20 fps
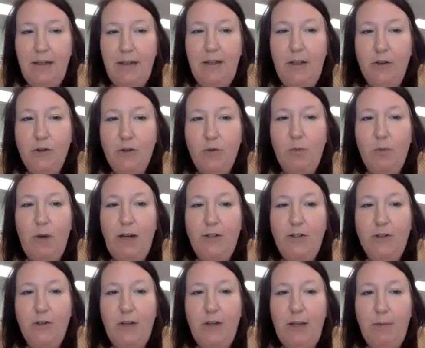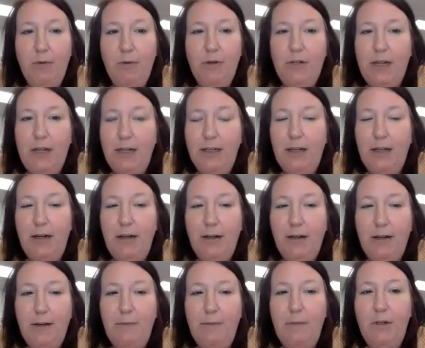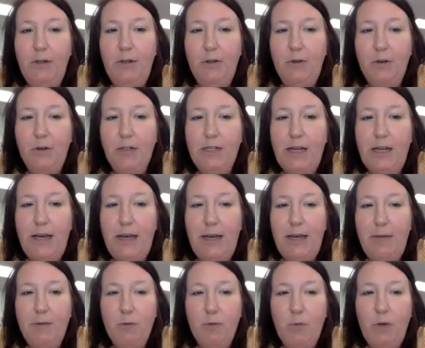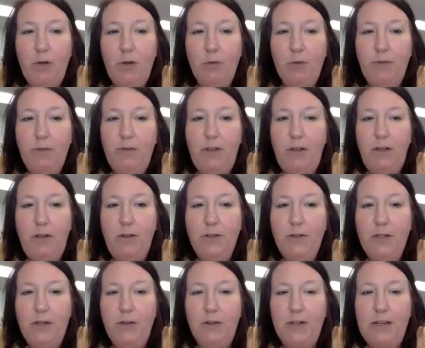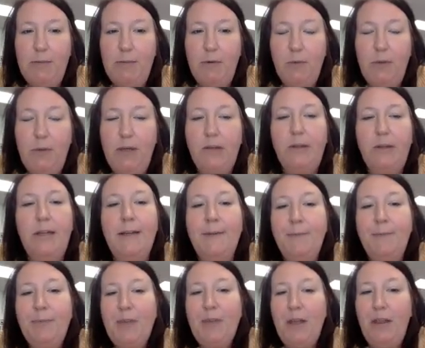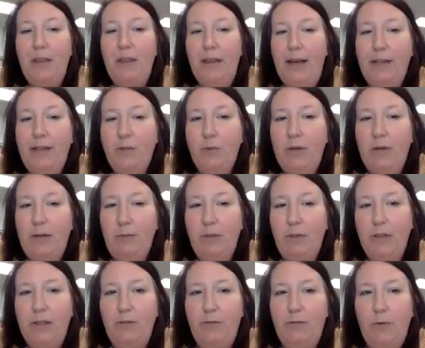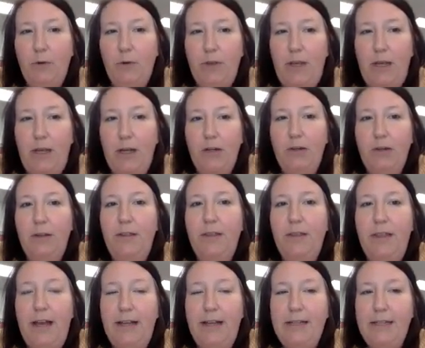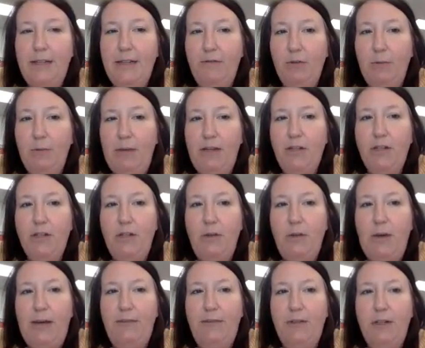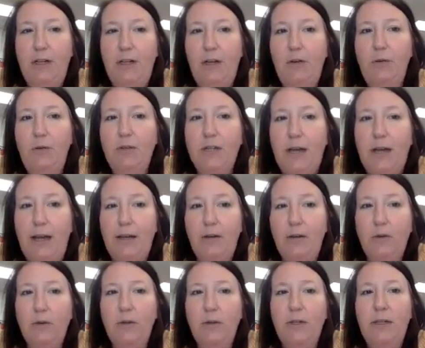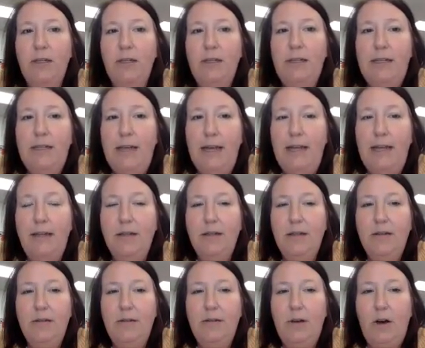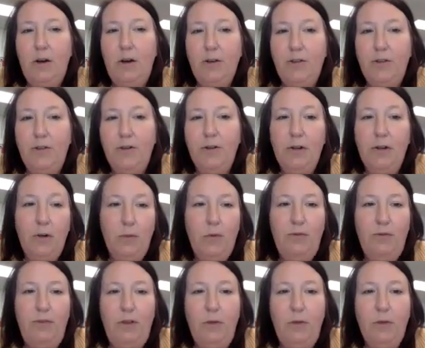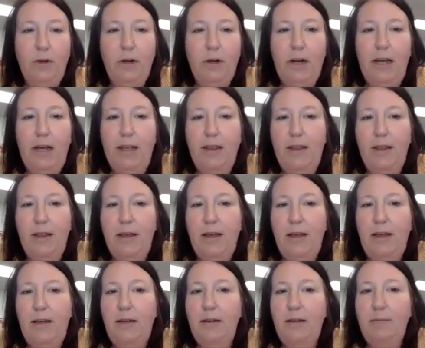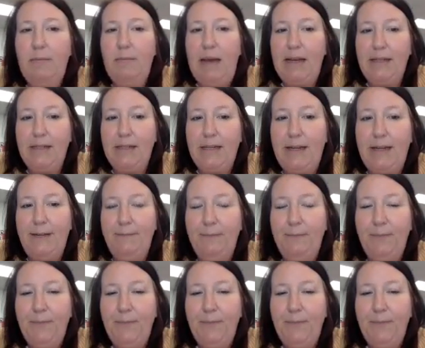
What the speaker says: there's RogerEbert.com, New York Times, Real Reviews, Entertainment Weekly. That's what I'm looking for there. That's the information you have to know. Title, date, author or reviewer, and then magazine.